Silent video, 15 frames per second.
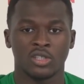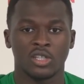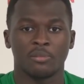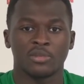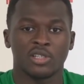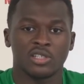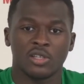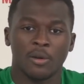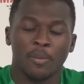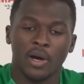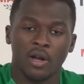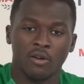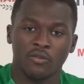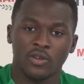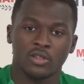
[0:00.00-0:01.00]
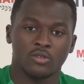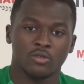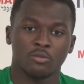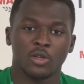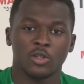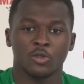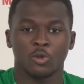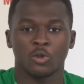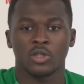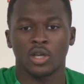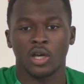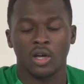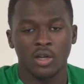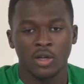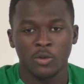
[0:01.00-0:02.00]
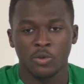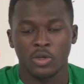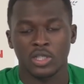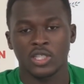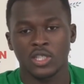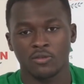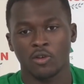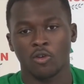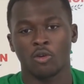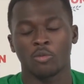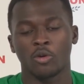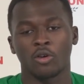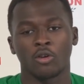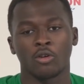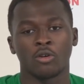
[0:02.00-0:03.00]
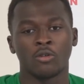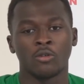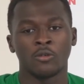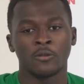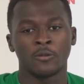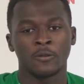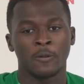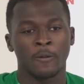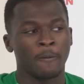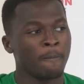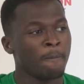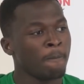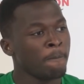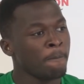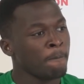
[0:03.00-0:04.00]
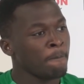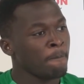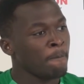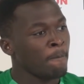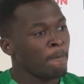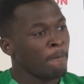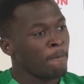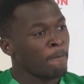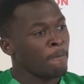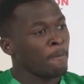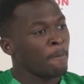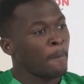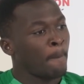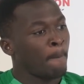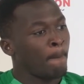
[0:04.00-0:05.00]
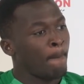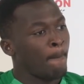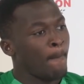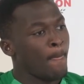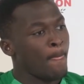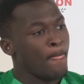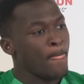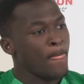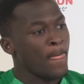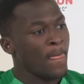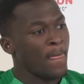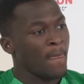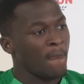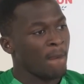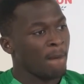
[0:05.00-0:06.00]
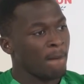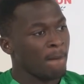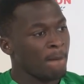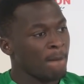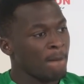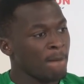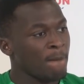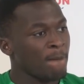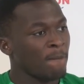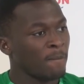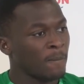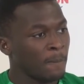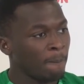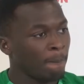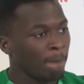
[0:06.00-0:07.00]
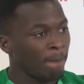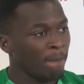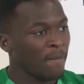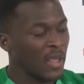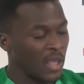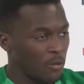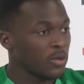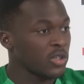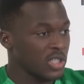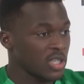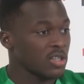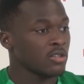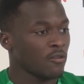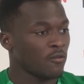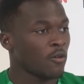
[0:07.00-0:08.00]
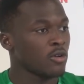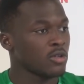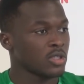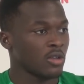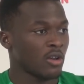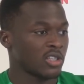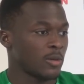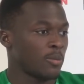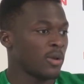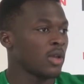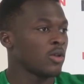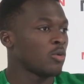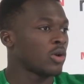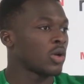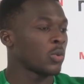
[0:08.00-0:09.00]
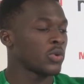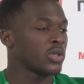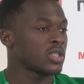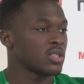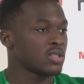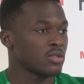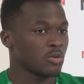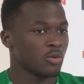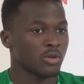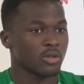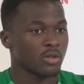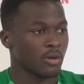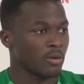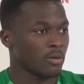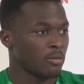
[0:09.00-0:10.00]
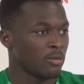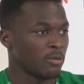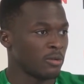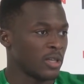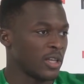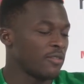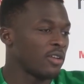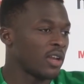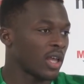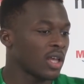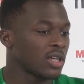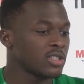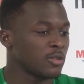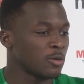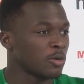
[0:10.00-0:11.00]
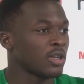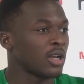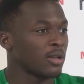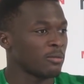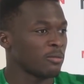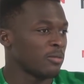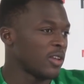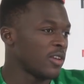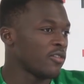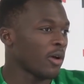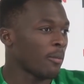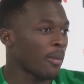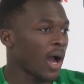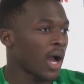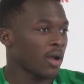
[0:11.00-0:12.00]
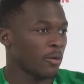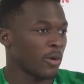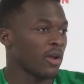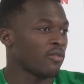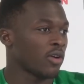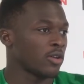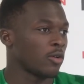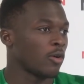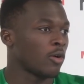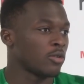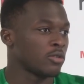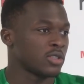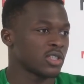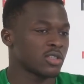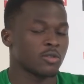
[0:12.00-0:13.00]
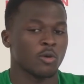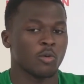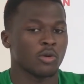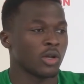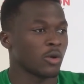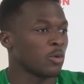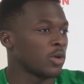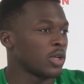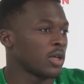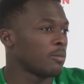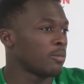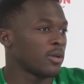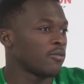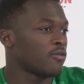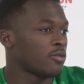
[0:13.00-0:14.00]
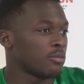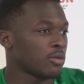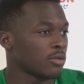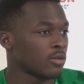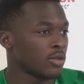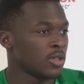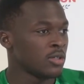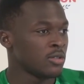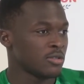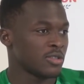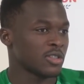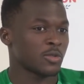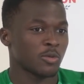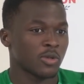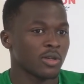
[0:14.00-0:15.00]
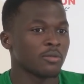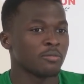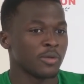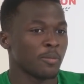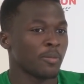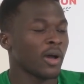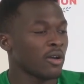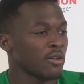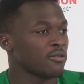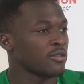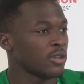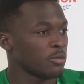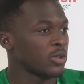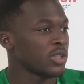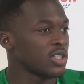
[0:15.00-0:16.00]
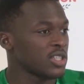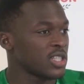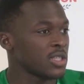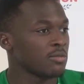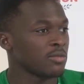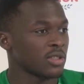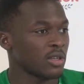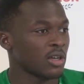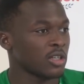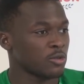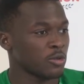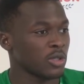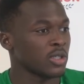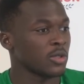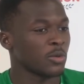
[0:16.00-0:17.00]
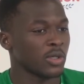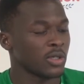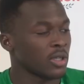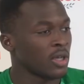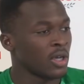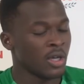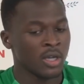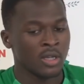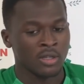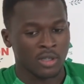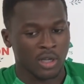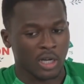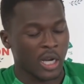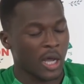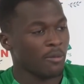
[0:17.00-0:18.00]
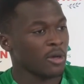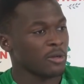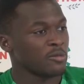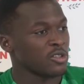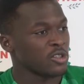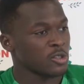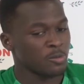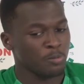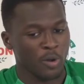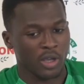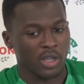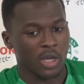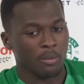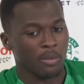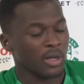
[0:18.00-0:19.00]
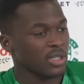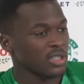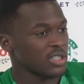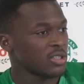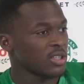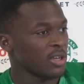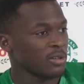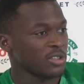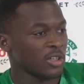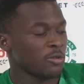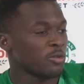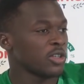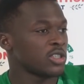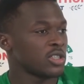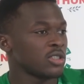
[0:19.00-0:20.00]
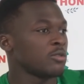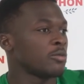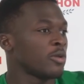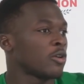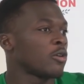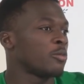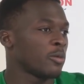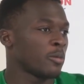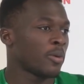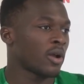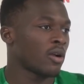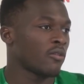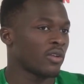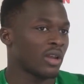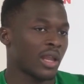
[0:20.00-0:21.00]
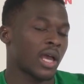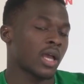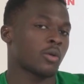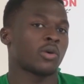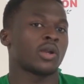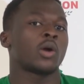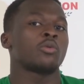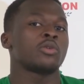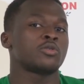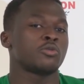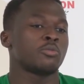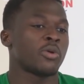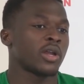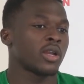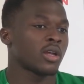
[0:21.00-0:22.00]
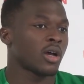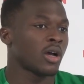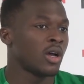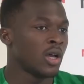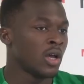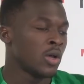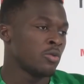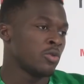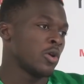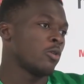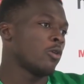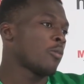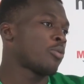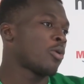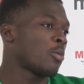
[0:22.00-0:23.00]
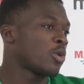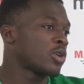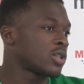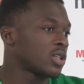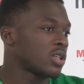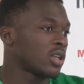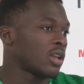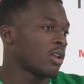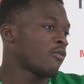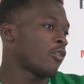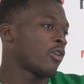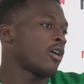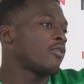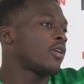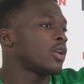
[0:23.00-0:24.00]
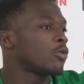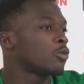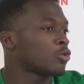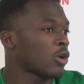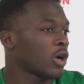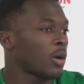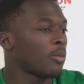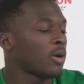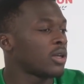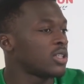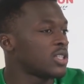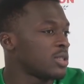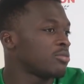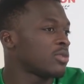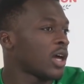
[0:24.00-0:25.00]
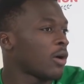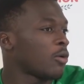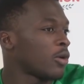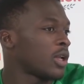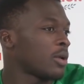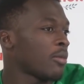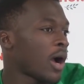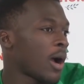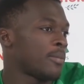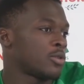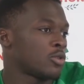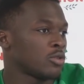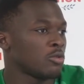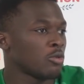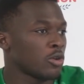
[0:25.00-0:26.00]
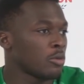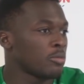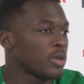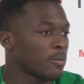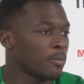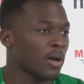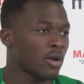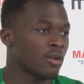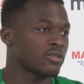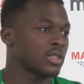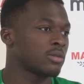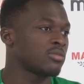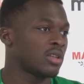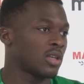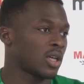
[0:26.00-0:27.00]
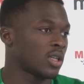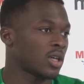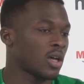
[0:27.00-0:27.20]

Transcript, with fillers: Yeah, I'm just a part of it to make sure that we achieve a common goal. So you're not seeing this as an opportunity to learn, you're seeing this as an opportunity to come and win things? Yeah, win things, of course. As a player, you want to win things, you want to leave a legacy, you want to leave your mark wherever you go. You just don't want to go there and play football. You just want to be part of a winning team and actually win the club I've been spoken about, this generation you may not be part of it. Like when I went to Breda, you got promoted, and then forever they will talk about the team that got them up. So you want to be a part of something like